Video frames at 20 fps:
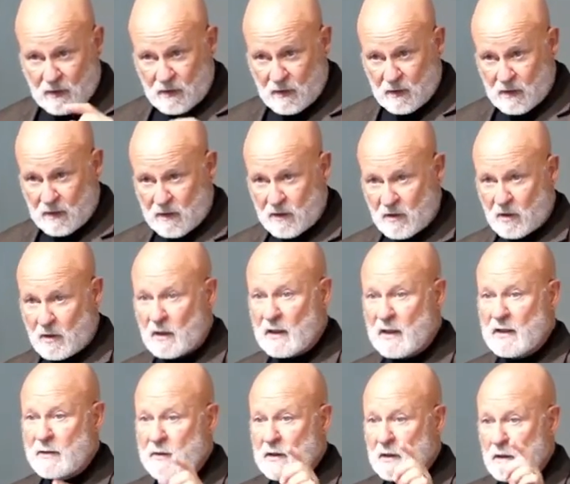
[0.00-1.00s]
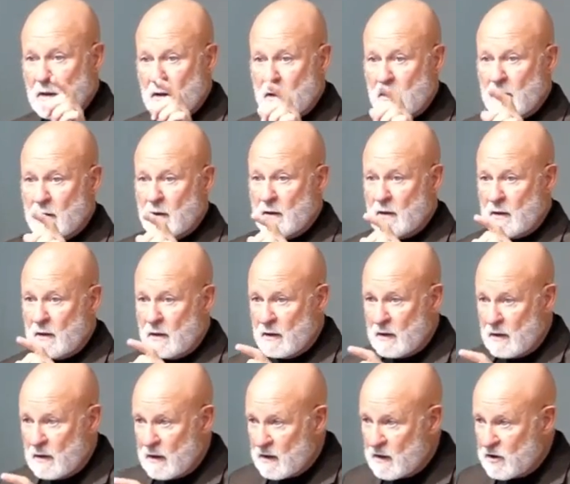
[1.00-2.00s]
into claiming
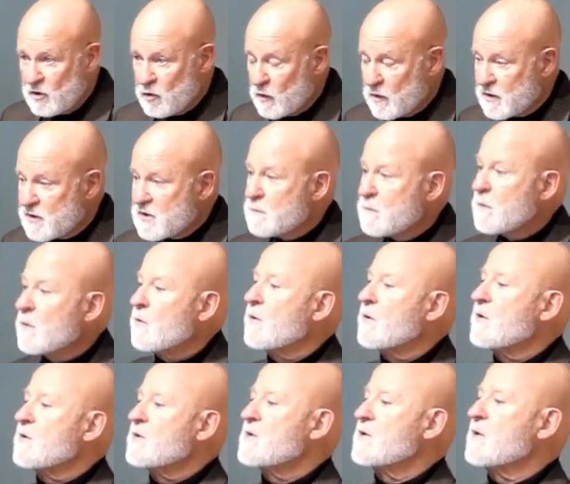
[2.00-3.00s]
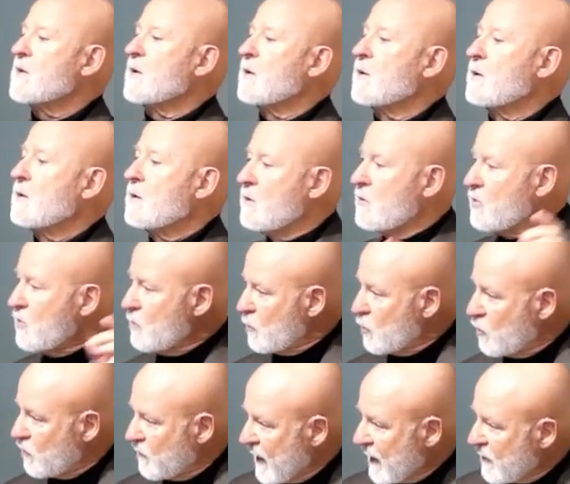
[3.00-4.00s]
into experiencing. You
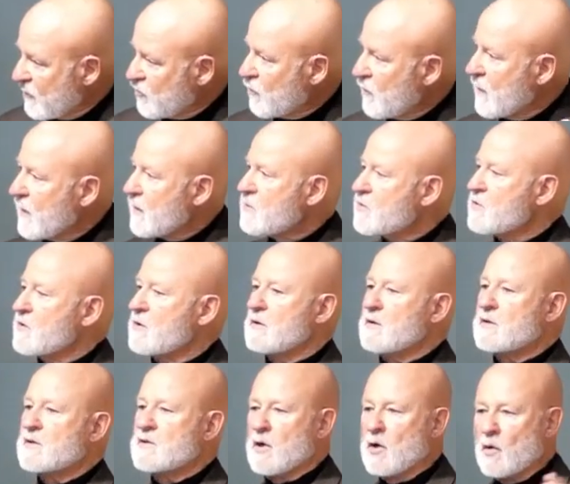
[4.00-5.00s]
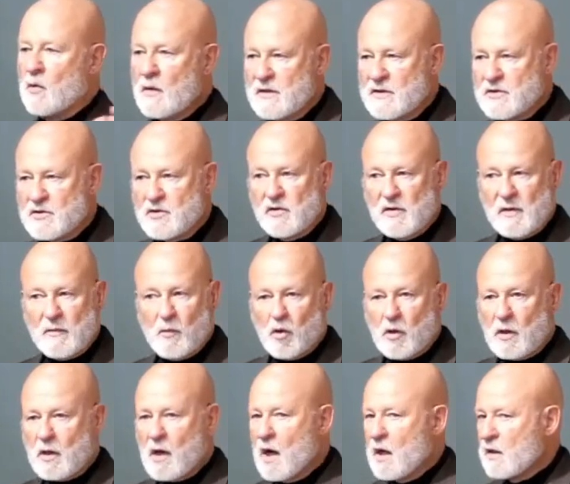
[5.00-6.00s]
move that direction. It's always to the more
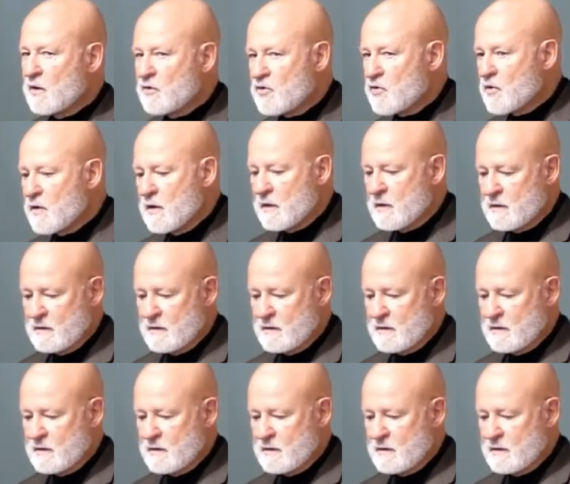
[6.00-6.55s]
concrete.